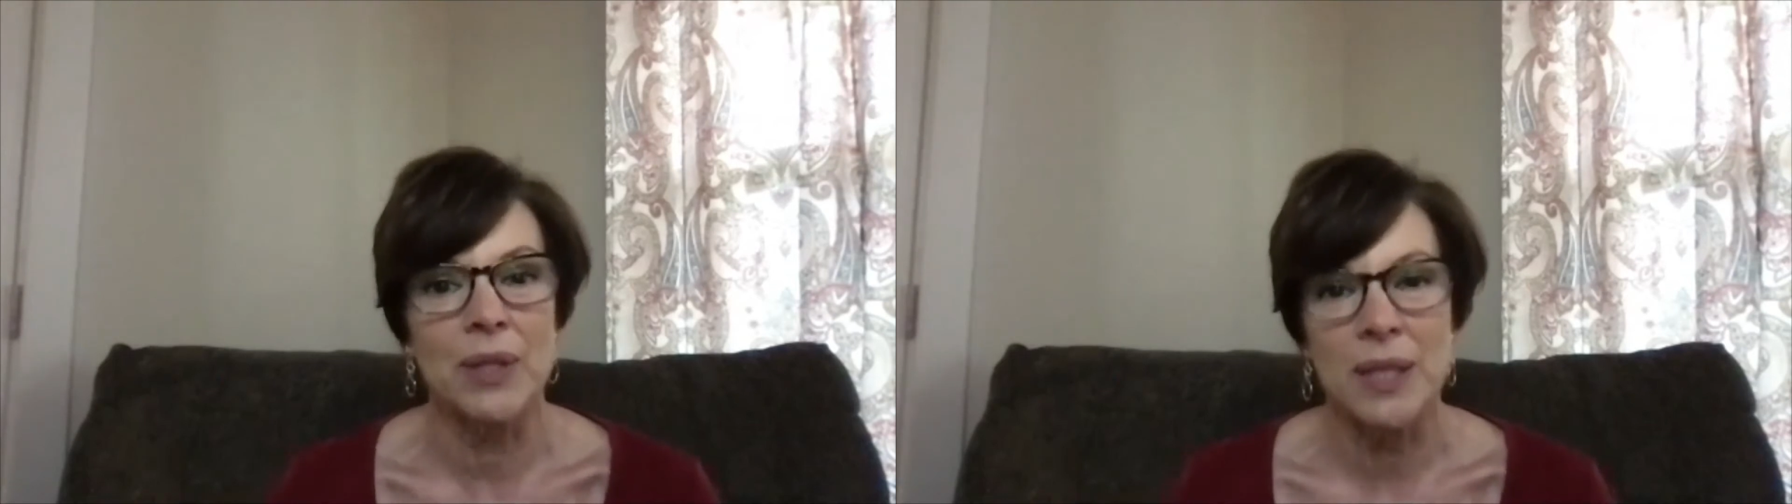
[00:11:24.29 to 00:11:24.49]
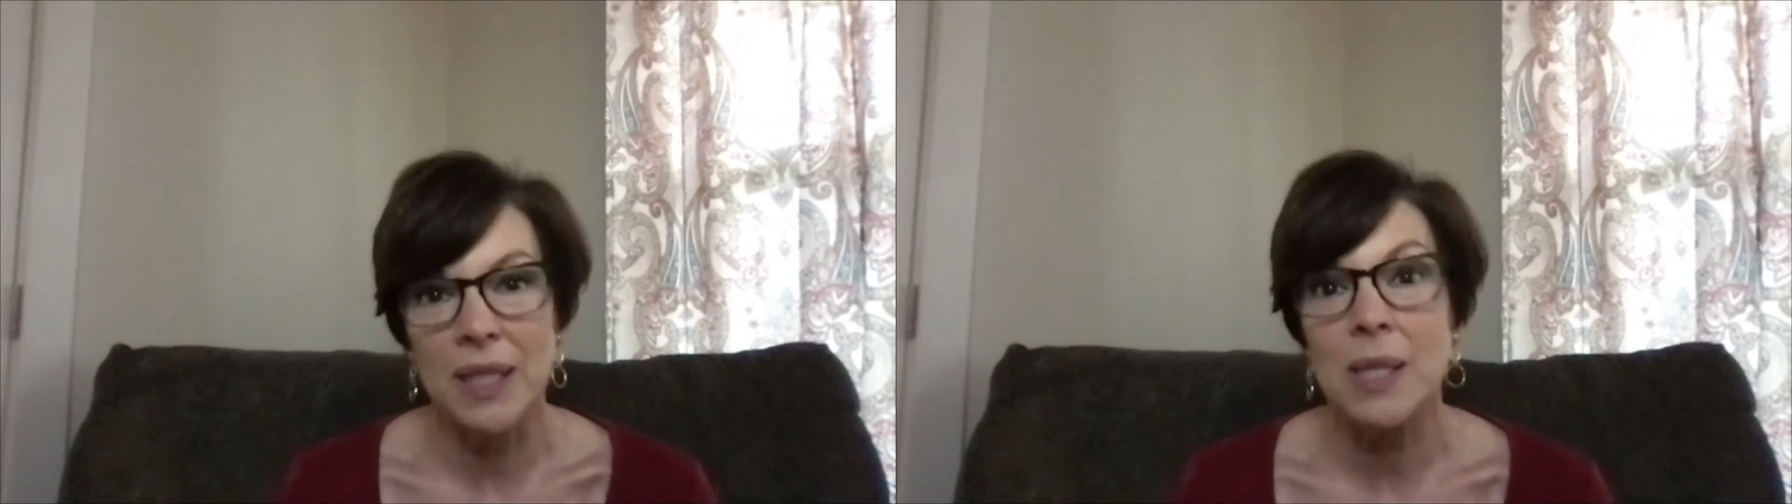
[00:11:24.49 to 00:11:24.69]

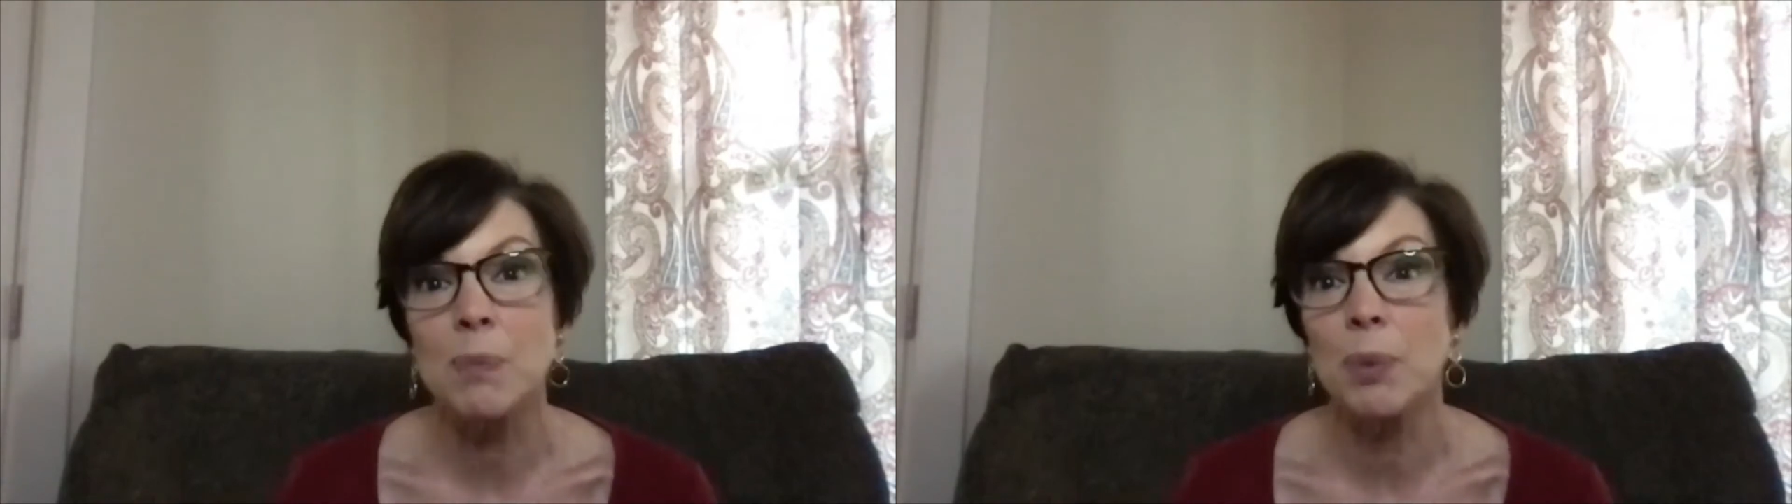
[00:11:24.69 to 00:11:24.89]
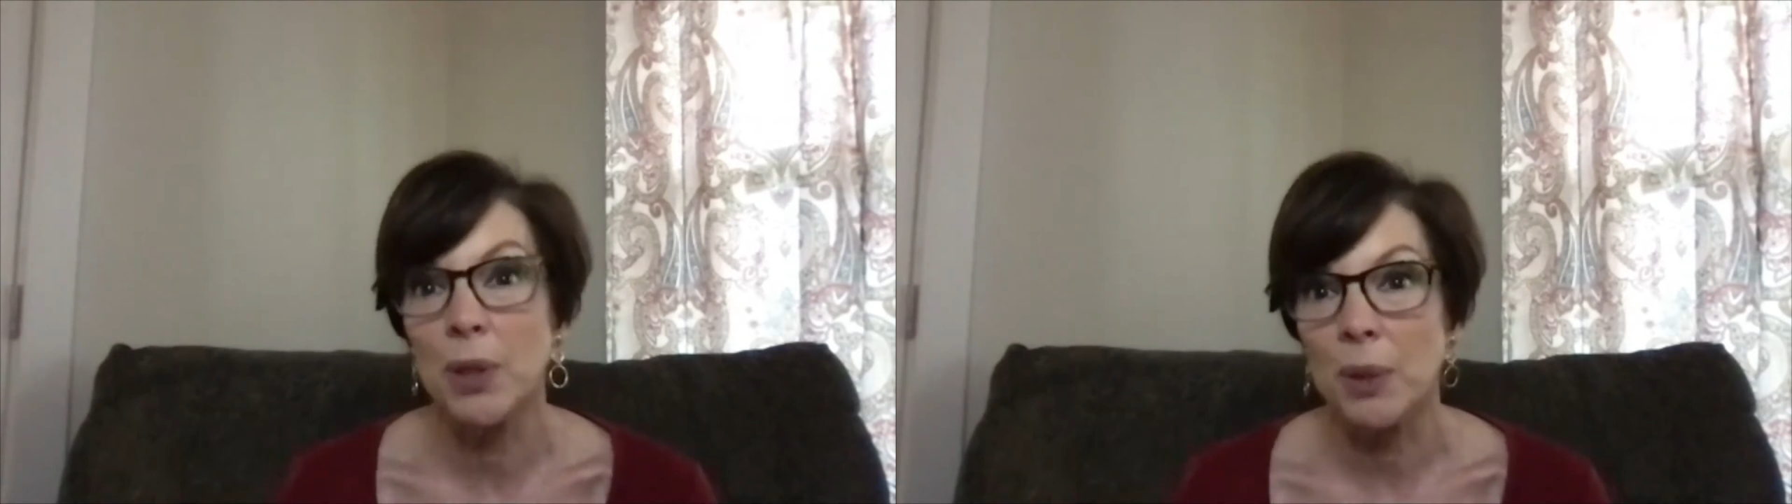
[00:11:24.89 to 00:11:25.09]
This
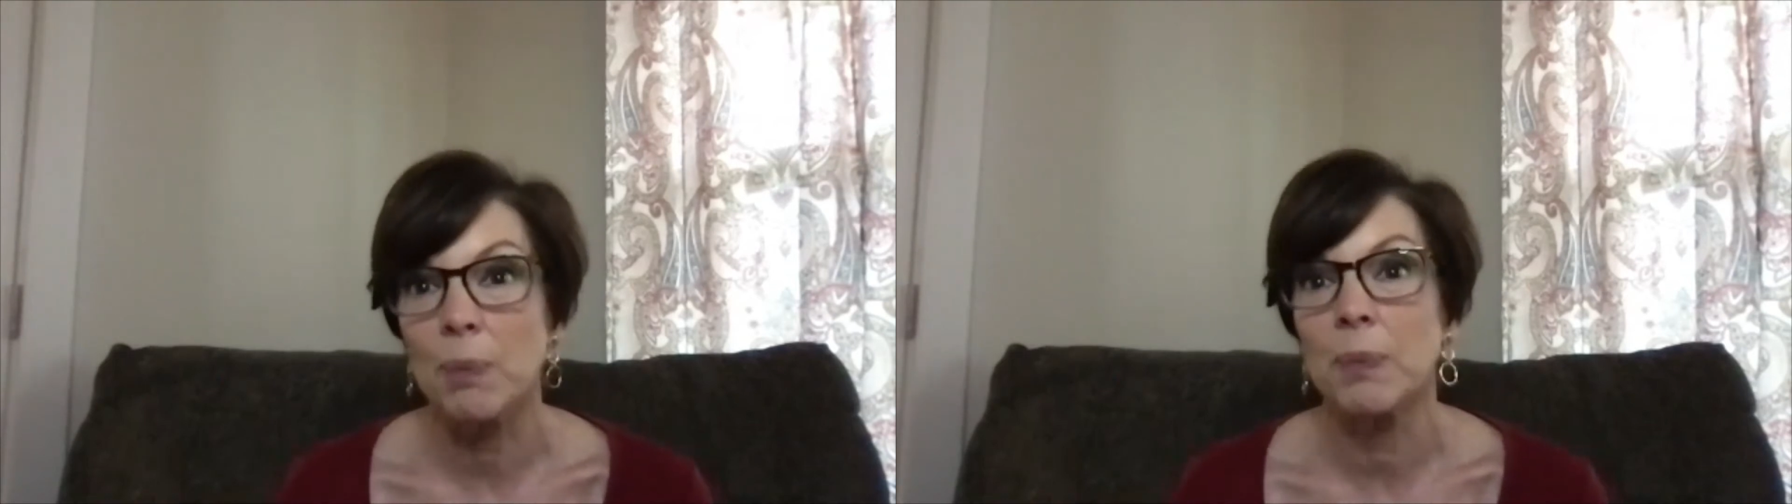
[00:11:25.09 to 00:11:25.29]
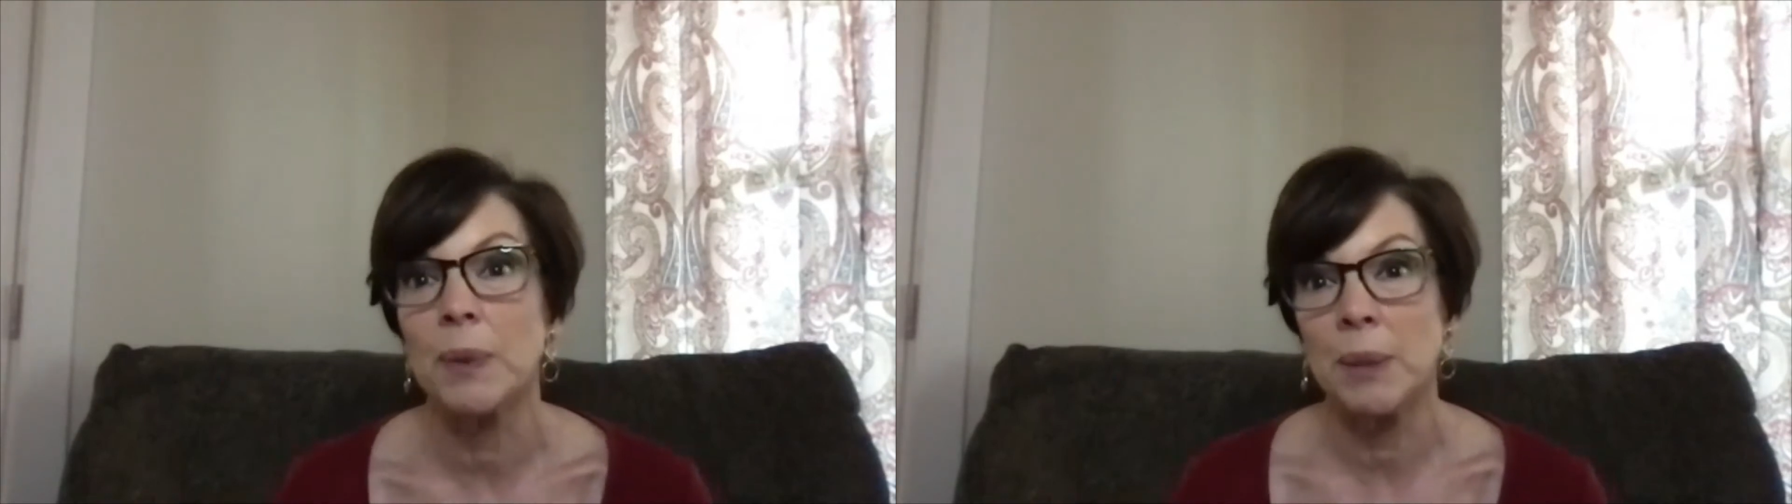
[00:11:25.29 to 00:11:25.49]
book
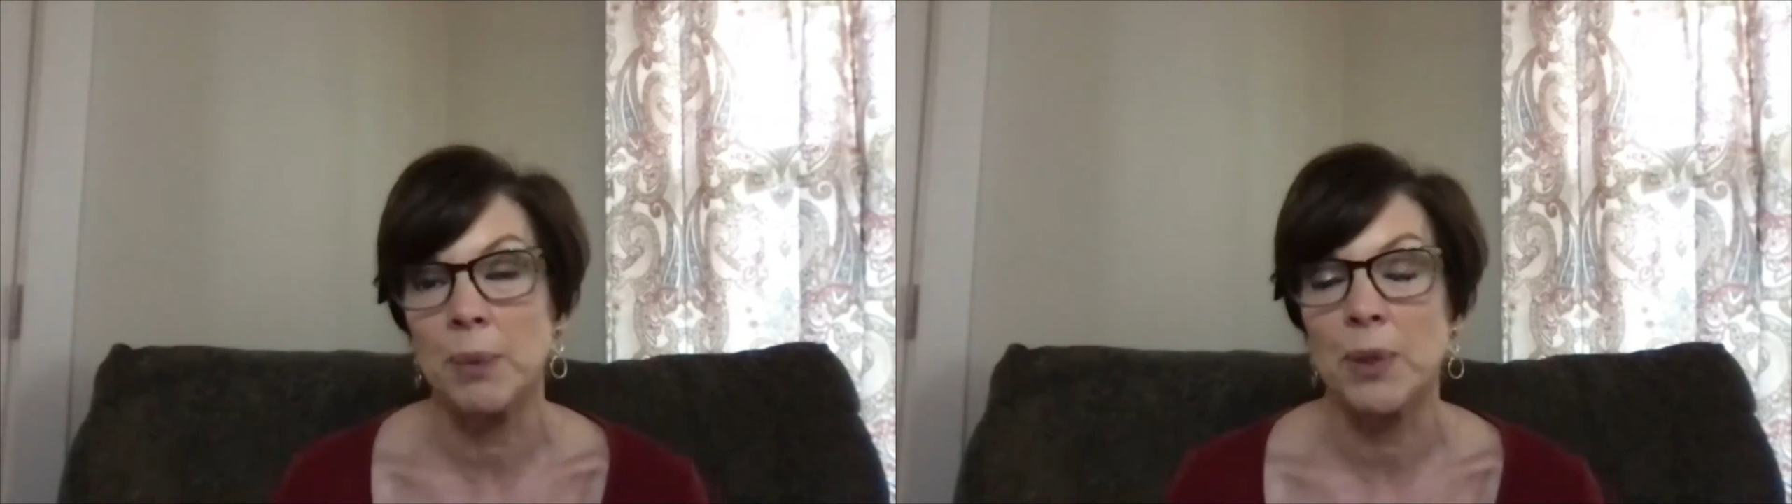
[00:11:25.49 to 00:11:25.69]
in